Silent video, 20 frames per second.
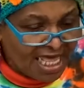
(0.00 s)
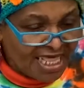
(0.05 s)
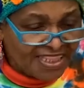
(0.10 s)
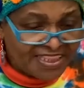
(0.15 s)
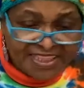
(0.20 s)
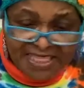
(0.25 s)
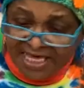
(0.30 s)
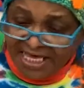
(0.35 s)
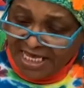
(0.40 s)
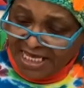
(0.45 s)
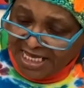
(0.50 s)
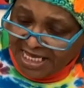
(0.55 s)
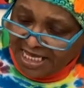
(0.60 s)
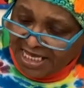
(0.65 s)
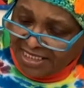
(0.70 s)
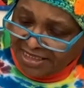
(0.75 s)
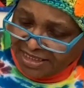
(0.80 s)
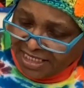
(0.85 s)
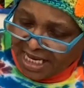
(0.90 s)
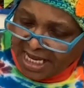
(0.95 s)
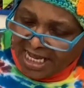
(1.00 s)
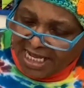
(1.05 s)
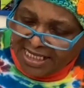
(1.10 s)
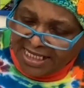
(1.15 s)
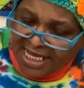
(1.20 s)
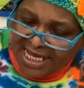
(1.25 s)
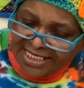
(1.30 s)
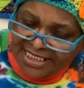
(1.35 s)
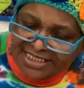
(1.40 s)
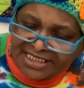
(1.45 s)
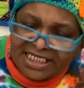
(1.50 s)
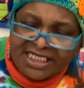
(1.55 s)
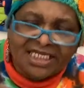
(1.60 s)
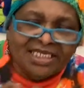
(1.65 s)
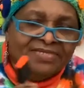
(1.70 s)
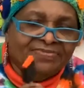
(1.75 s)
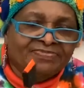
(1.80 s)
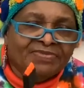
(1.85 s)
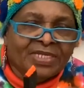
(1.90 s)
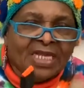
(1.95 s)
Then, let's see,
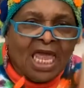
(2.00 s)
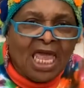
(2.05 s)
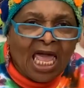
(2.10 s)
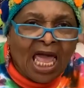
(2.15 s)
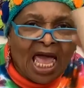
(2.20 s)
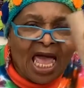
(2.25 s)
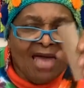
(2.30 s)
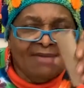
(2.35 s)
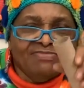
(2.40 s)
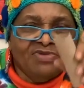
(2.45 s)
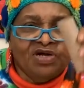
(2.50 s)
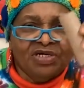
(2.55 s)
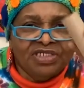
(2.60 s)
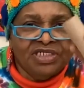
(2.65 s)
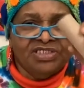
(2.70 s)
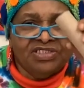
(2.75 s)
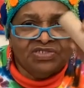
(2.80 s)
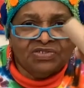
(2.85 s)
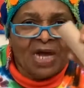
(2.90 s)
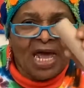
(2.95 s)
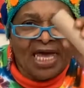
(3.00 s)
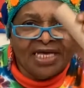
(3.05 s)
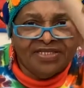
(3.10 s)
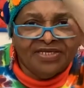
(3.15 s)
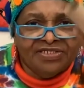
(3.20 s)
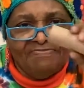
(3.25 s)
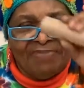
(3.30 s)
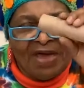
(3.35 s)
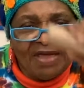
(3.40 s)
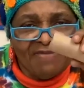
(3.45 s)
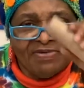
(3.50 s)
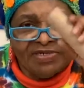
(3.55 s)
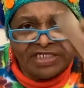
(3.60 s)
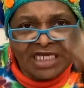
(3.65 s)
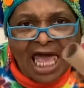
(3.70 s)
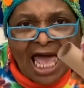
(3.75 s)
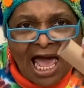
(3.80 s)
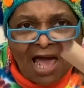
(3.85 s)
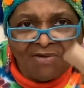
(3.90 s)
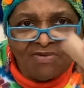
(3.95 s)
I'm going to try the paper
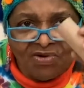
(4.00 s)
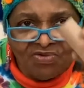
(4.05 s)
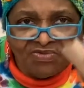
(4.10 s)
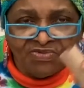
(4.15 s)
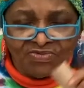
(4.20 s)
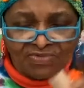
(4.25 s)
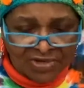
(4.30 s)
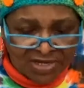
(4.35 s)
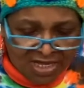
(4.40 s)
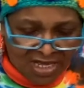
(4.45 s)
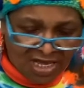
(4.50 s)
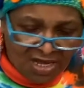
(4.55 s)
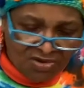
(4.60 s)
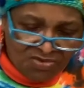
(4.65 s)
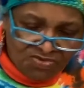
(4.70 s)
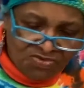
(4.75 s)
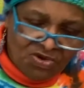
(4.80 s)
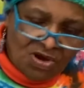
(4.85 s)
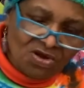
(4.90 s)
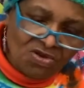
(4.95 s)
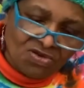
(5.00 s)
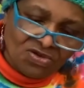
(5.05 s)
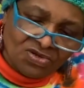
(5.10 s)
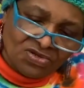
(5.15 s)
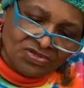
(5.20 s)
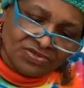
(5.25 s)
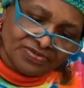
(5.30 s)
towel roll.